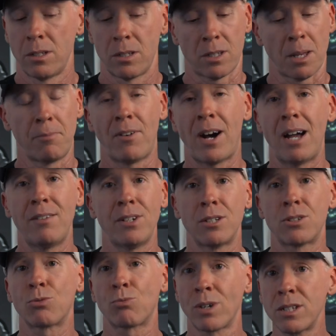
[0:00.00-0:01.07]
Step 5
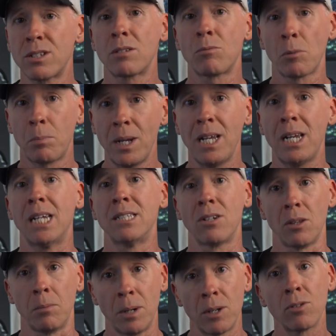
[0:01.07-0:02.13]
is rinse and repeat
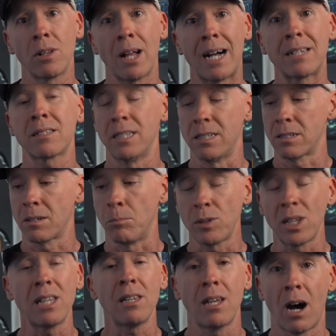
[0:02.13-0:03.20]
until the middle class is
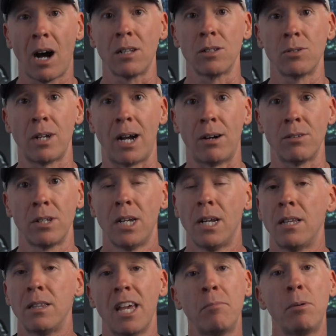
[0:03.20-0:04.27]
completely hollowed out.
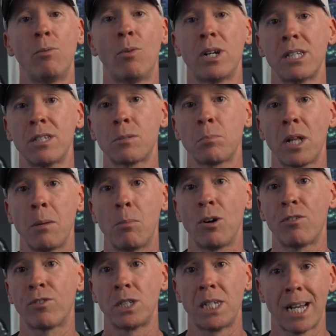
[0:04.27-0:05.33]
They've been running this
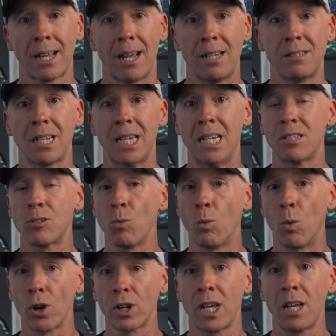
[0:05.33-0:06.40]
playbook for decades and it's
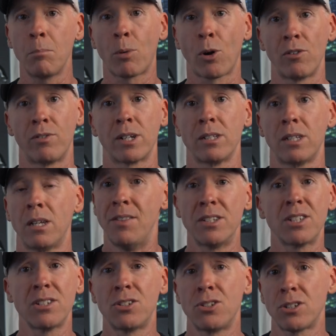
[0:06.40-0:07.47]
working perfectly. And
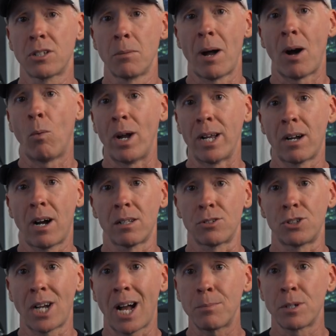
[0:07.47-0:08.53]
this isn't just about white collar
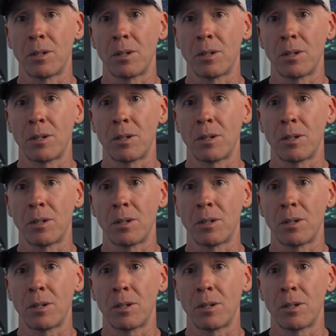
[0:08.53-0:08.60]
jobs